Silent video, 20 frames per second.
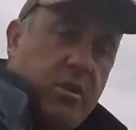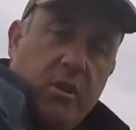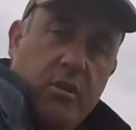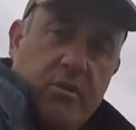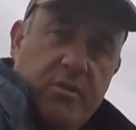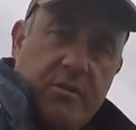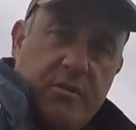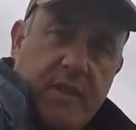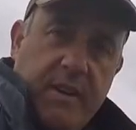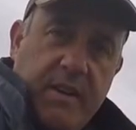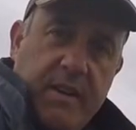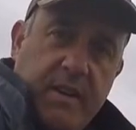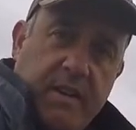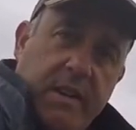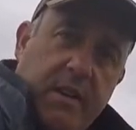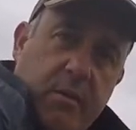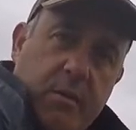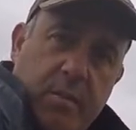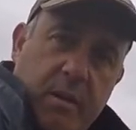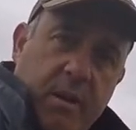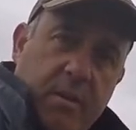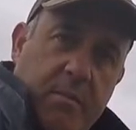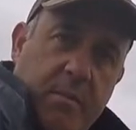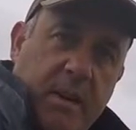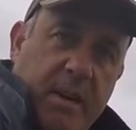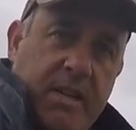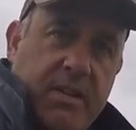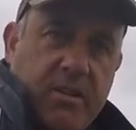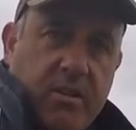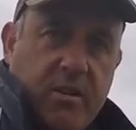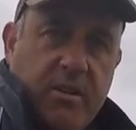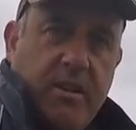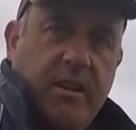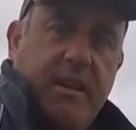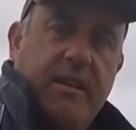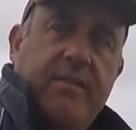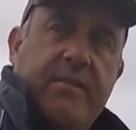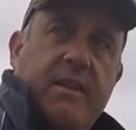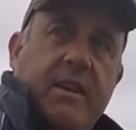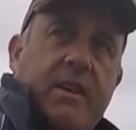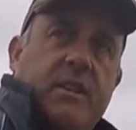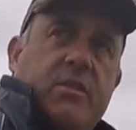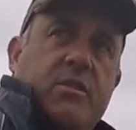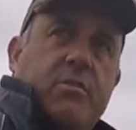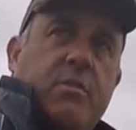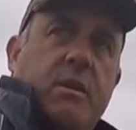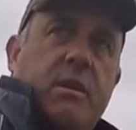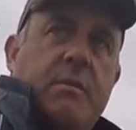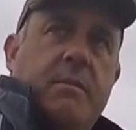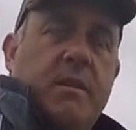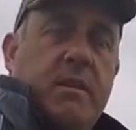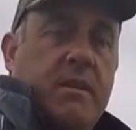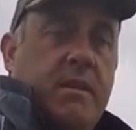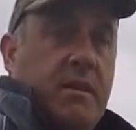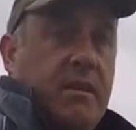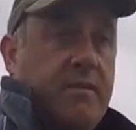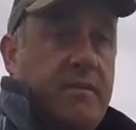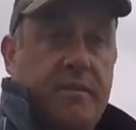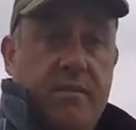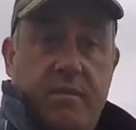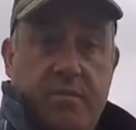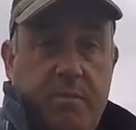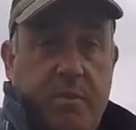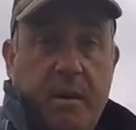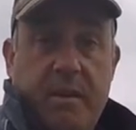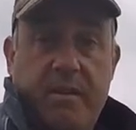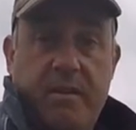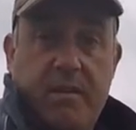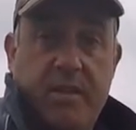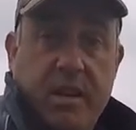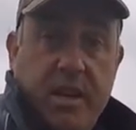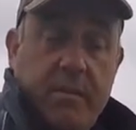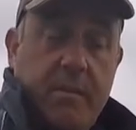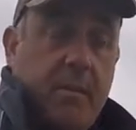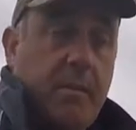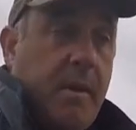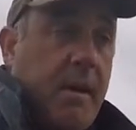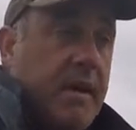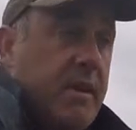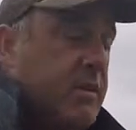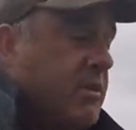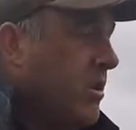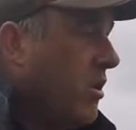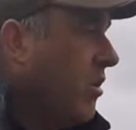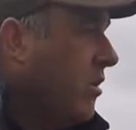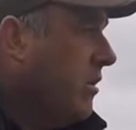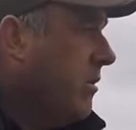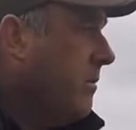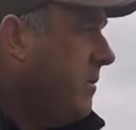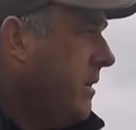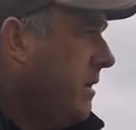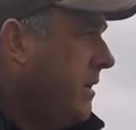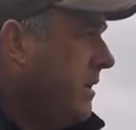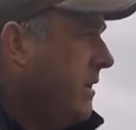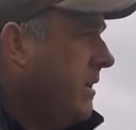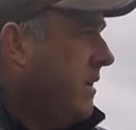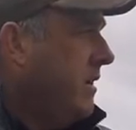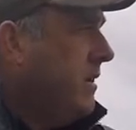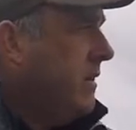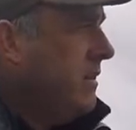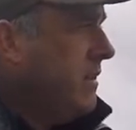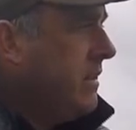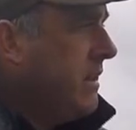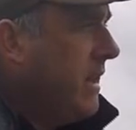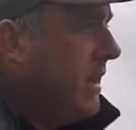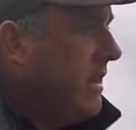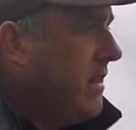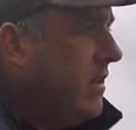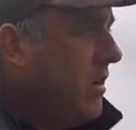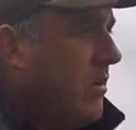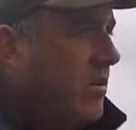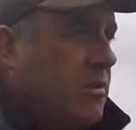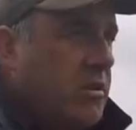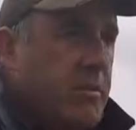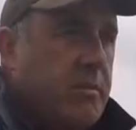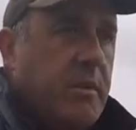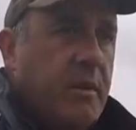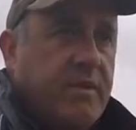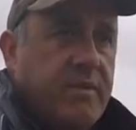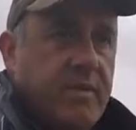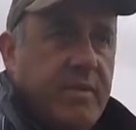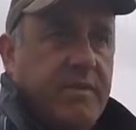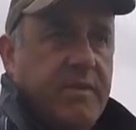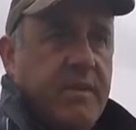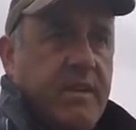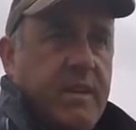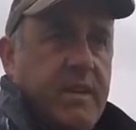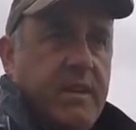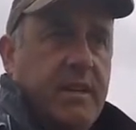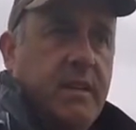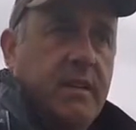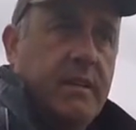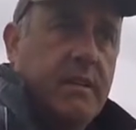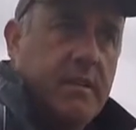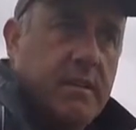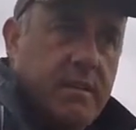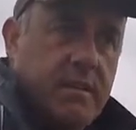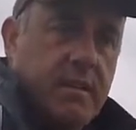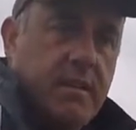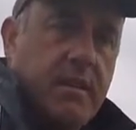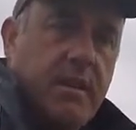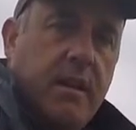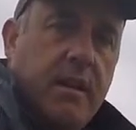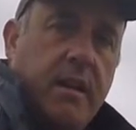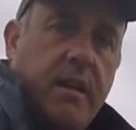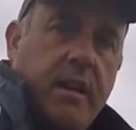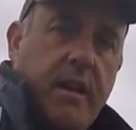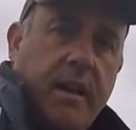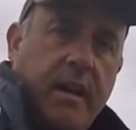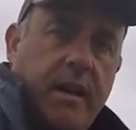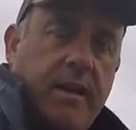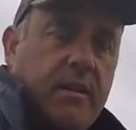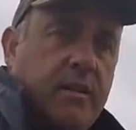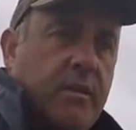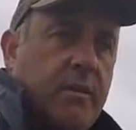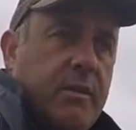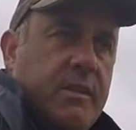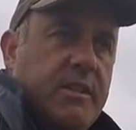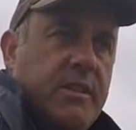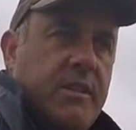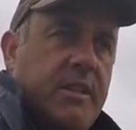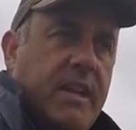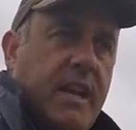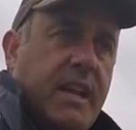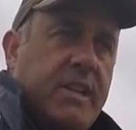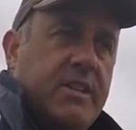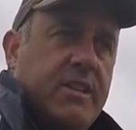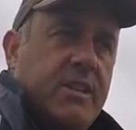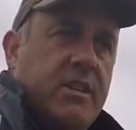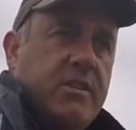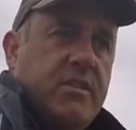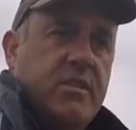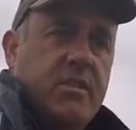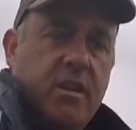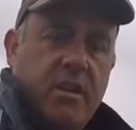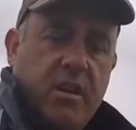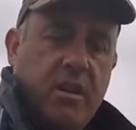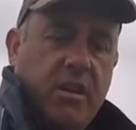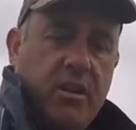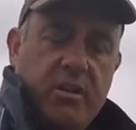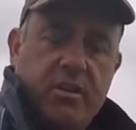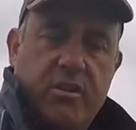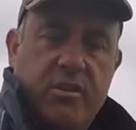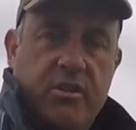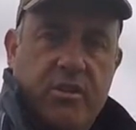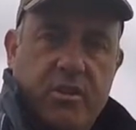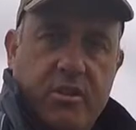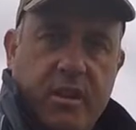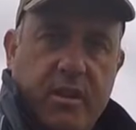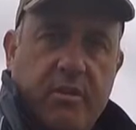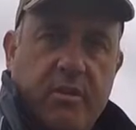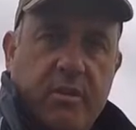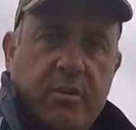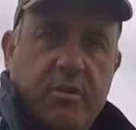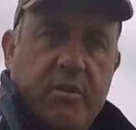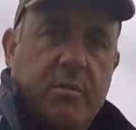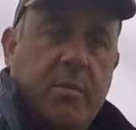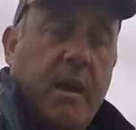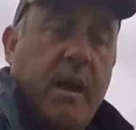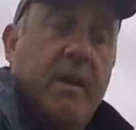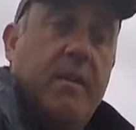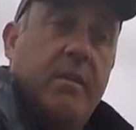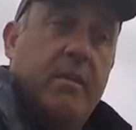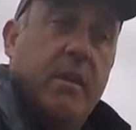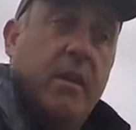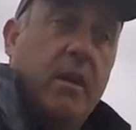loose feed a little bit of meat on the left hand swim for about the same amount of time. Then I'll come off the feeder and go into the edges just to see what's about.